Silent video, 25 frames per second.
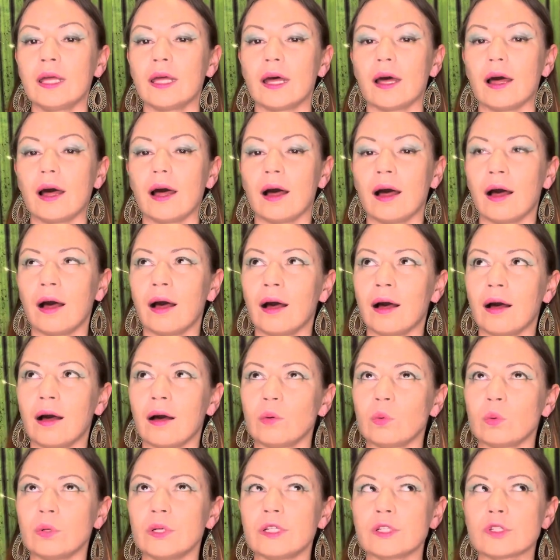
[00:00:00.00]

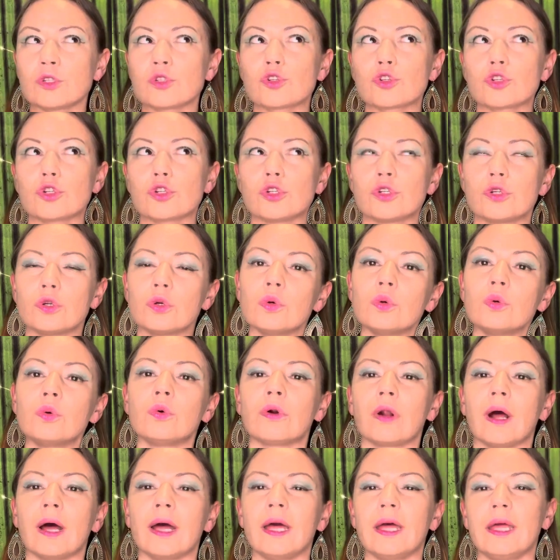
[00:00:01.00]
what is true,
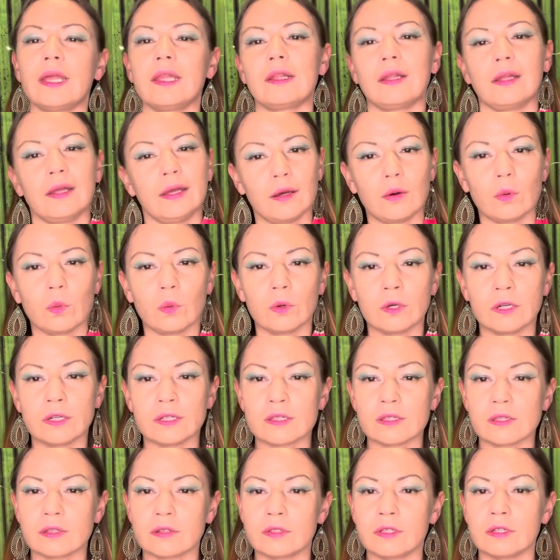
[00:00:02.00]
right? Like what
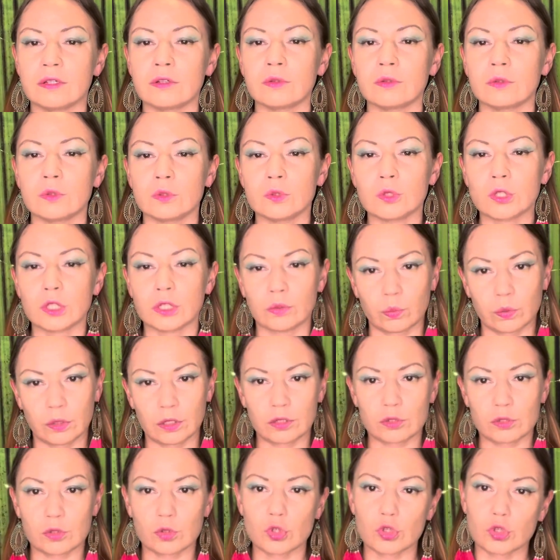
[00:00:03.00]
is the illusion, what
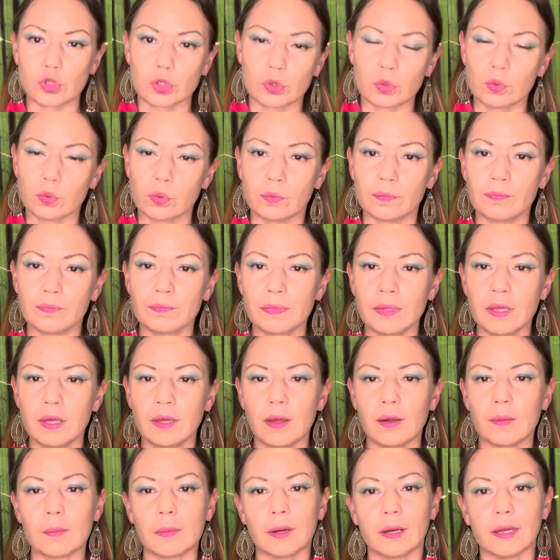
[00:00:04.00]
is true.
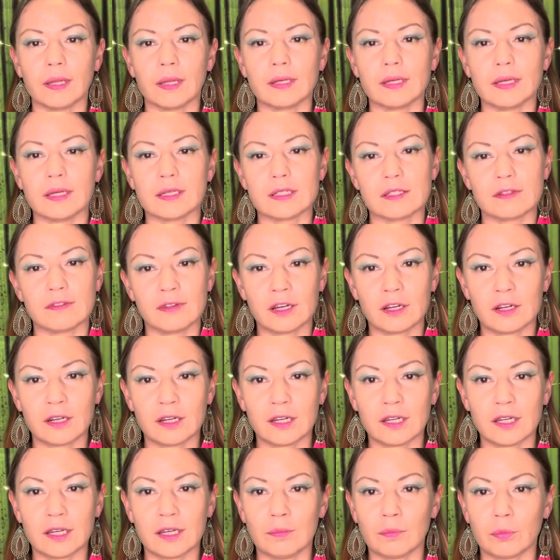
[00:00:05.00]
But it's
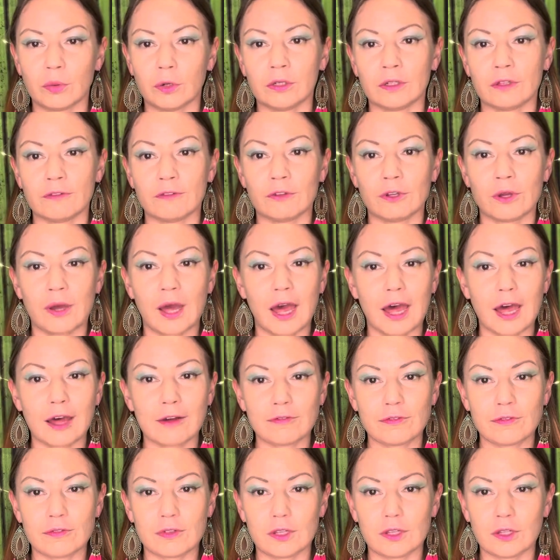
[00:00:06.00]
very important if you have
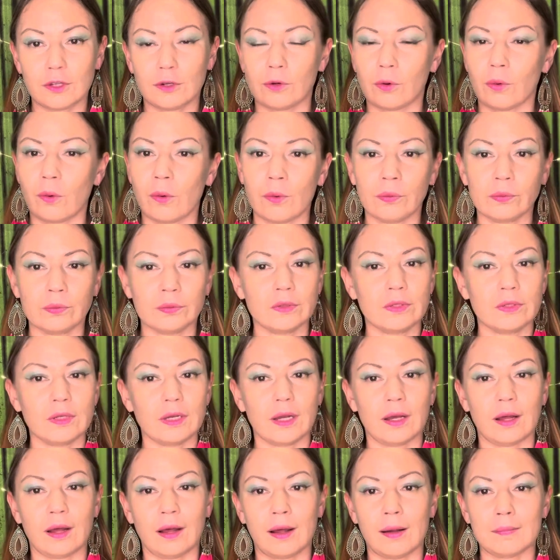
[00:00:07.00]
your own
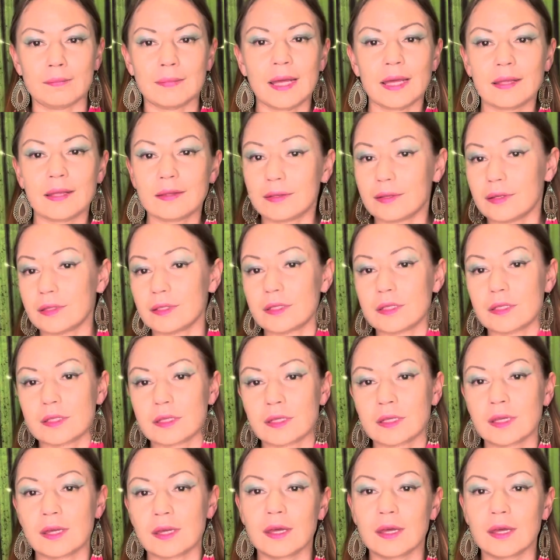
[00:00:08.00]
methods,